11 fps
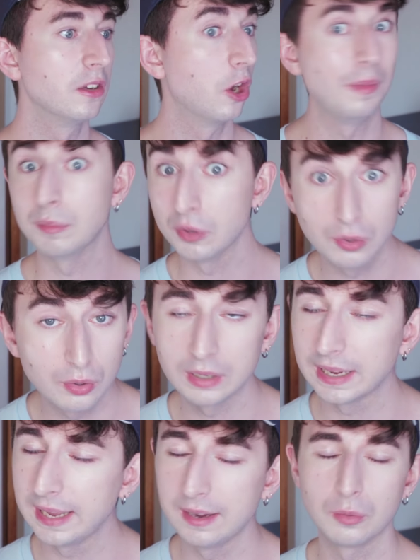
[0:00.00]
comment below
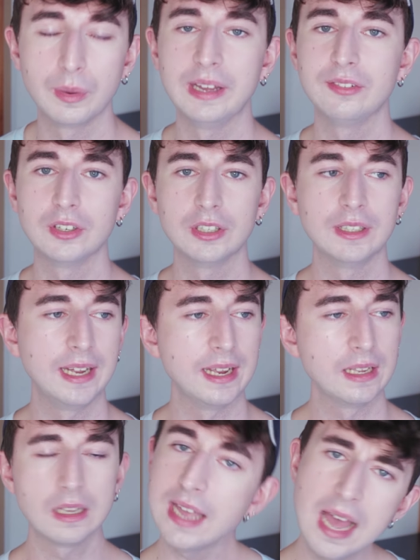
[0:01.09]
again or whatever.
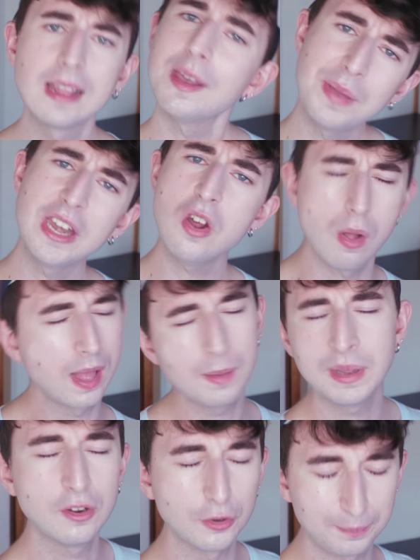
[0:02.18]
Like, yeah, let me know.